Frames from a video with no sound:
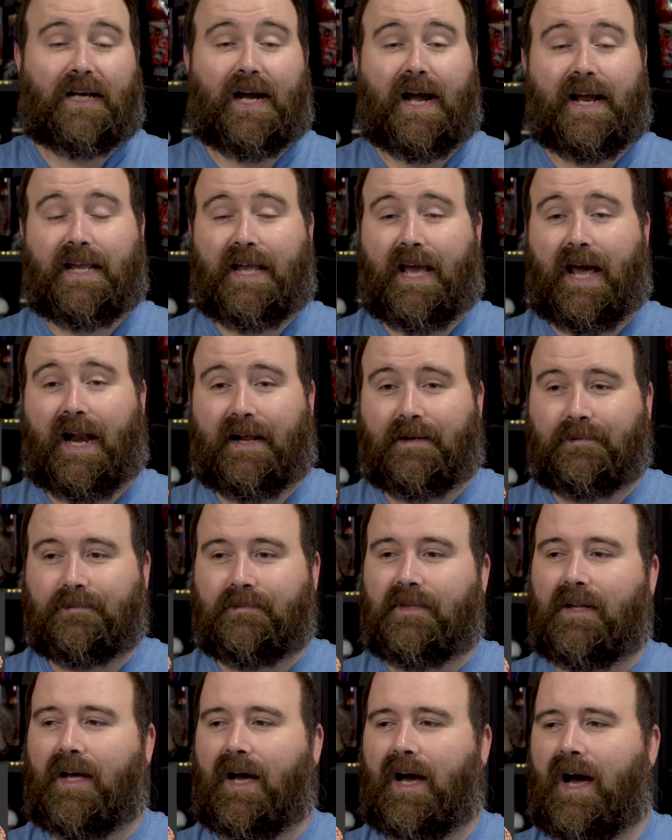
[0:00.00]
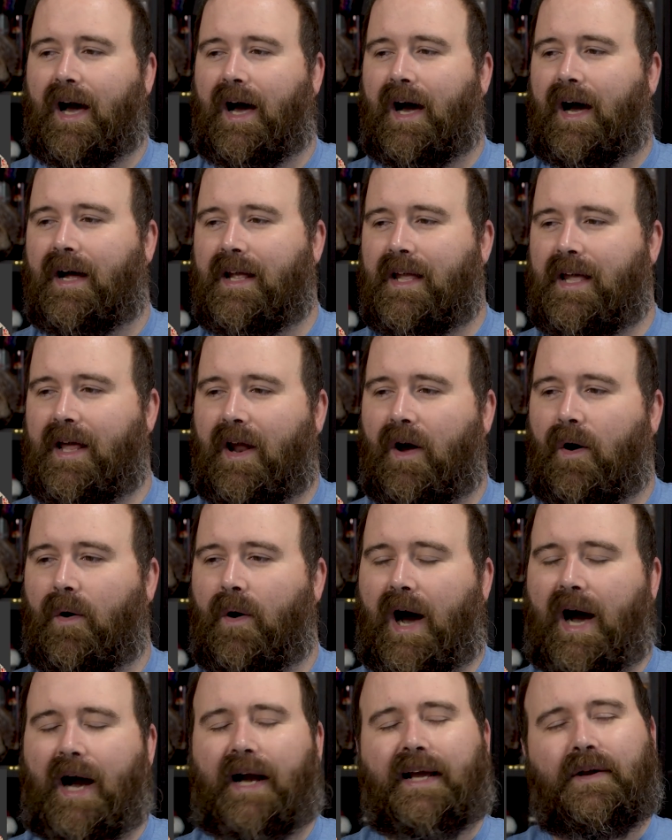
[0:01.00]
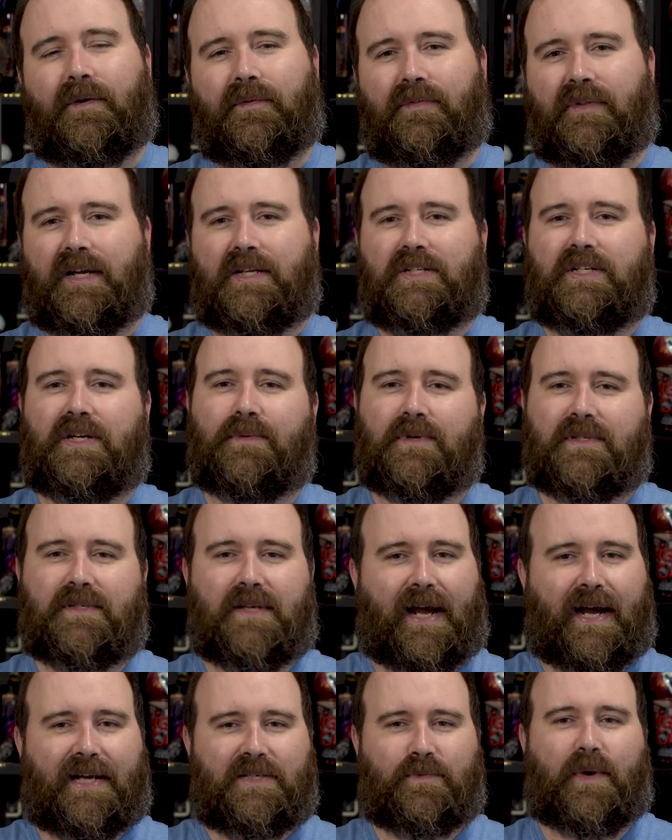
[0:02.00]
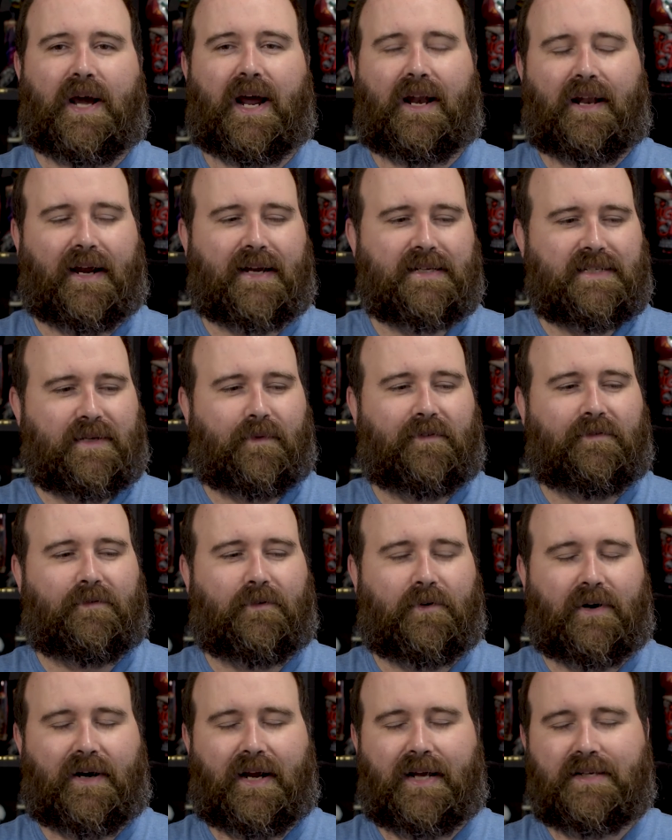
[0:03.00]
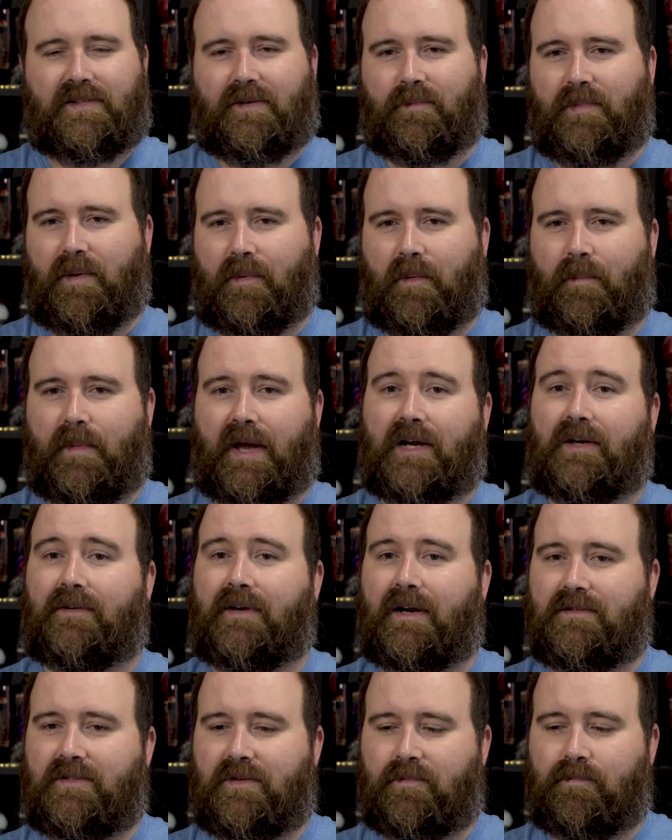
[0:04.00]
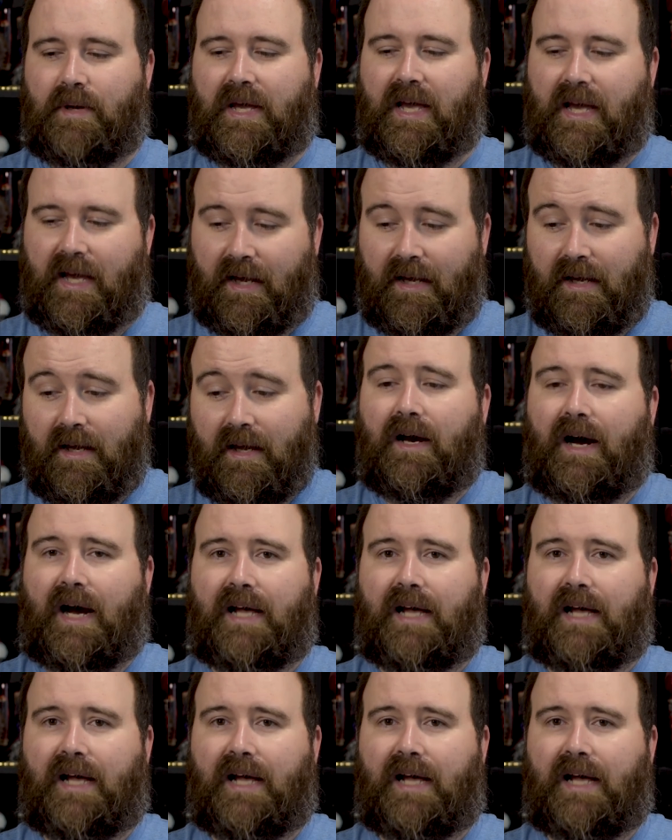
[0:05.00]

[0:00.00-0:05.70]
I get it. I don't think she was as bad, like I said before, as some people make her out to be.